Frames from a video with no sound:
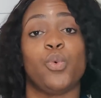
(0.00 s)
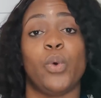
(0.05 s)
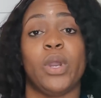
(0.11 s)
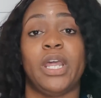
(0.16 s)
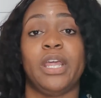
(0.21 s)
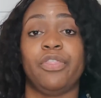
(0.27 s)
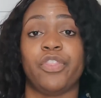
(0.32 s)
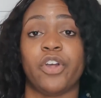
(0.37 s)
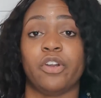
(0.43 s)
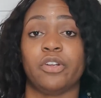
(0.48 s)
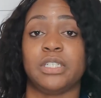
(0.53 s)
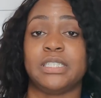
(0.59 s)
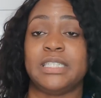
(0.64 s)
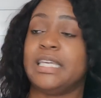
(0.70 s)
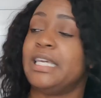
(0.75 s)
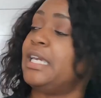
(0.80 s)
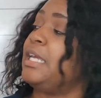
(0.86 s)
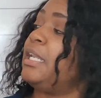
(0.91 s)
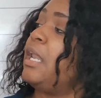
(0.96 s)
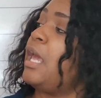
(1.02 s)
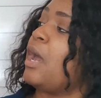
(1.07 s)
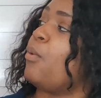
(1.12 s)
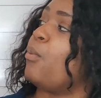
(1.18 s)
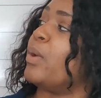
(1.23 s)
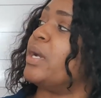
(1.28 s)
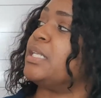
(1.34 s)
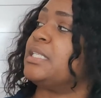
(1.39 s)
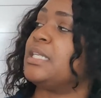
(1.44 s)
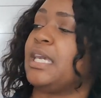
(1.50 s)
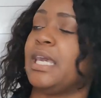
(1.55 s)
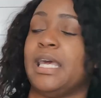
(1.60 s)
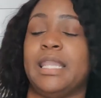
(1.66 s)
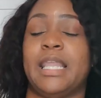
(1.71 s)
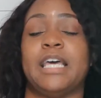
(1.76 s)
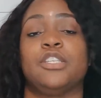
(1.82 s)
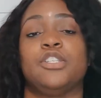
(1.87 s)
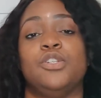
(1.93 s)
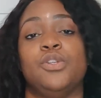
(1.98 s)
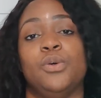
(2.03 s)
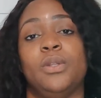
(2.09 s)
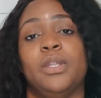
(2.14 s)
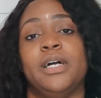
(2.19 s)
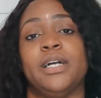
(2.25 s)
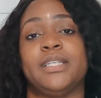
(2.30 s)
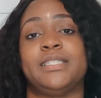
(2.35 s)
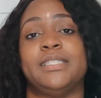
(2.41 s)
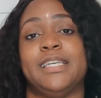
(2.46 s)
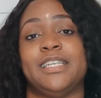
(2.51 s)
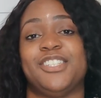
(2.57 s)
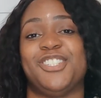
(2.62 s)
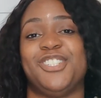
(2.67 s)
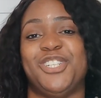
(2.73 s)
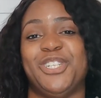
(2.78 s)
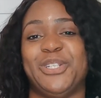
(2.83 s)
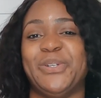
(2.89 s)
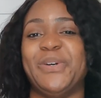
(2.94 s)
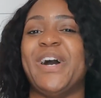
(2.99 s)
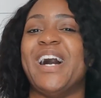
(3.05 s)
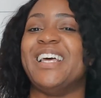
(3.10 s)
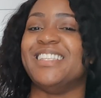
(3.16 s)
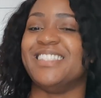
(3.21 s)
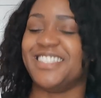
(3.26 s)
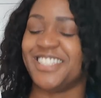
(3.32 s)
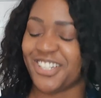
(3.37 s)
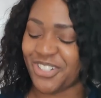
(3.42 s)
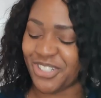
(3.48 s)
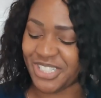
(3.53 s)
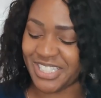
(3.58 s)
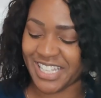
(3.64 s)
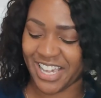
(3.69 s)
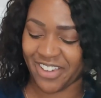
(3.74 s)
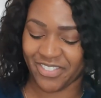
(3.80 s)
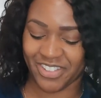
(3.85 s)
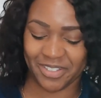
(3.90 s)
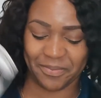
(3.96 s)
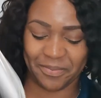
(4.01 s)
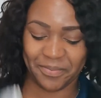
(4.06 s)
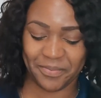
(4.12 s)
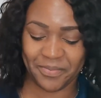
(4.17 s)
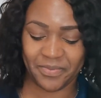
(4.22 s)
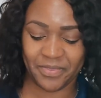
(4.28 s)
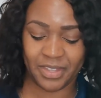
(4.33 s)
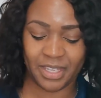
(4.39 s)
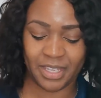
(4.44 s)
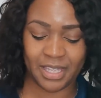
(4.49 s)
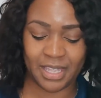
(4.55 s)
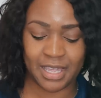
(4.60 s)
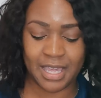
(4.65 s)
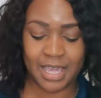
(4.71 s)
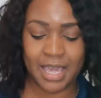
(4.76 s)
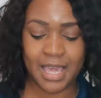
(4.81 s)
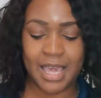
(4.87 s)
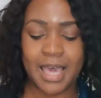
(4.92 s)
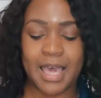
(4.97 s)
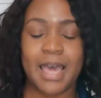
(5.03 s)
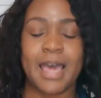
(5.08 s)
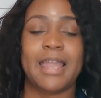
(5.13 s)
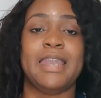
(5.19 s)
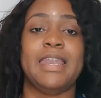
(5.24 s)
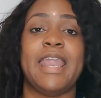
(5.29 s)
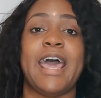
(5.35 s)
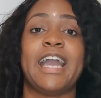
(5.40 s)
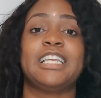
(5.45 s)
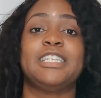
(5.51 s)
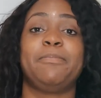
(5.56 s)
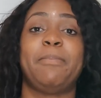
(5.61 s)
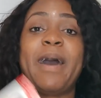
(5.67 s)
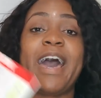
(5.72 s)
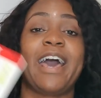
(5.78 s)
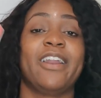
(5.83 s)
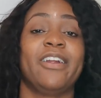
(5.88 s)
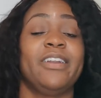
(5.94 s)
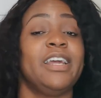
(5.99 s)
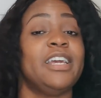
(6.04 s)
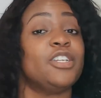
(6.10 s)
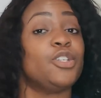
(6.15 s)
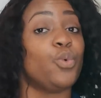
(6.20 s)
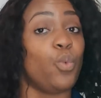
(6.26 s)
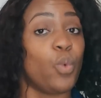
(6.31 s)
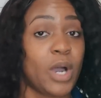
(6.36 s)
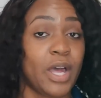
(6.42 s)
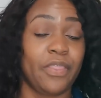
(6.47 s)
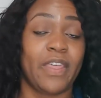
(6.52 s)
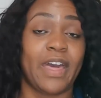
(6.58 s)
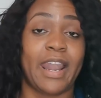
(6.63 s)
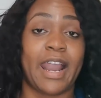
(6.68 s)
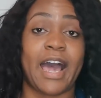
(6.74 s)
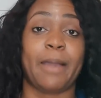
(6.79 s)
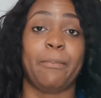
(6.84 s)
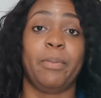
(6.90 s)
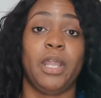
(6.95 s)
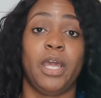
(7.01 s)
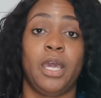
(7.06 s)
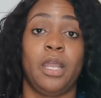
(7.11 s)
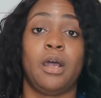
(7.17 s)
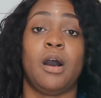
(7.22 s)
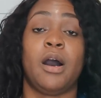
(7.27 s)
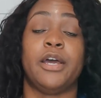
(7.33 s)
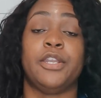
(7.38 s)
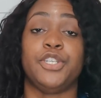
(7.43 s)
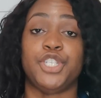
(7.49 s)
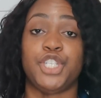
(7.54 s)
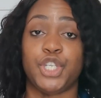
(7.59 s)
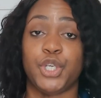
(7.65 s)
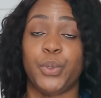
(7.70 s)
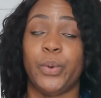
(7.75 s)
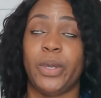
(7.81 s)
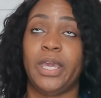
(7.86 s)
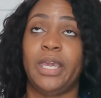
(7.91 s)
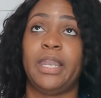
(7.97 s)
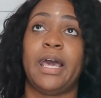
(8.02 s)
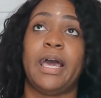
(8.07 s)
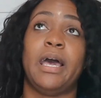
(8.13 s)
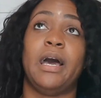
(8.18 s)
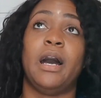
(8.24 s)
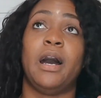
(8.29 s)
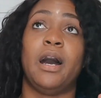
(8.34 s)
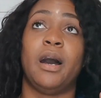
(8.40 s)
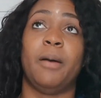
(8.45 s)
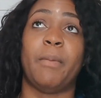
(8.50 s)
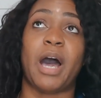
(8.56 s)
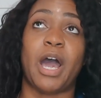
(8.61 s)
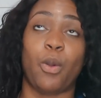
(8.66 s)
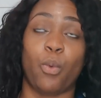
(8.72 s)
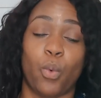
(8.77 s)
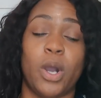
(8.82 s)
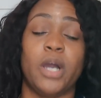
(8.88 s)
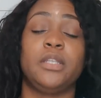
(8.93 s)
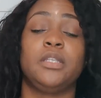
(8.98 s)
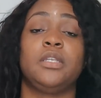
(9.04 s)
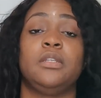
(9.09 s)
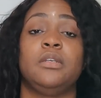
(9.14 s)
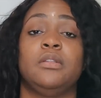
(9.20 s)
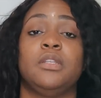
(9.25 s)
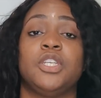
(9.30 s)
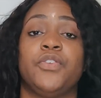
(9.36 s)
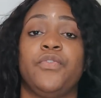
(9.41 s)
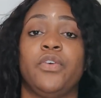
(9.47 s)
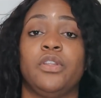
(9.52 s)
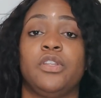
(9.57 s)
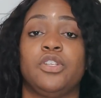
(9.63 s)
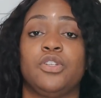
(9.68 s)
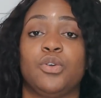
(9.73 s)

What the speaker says: 2013. And once again, that's New Look 6207. Next pattern is one that I plan on doing. I want to do this for the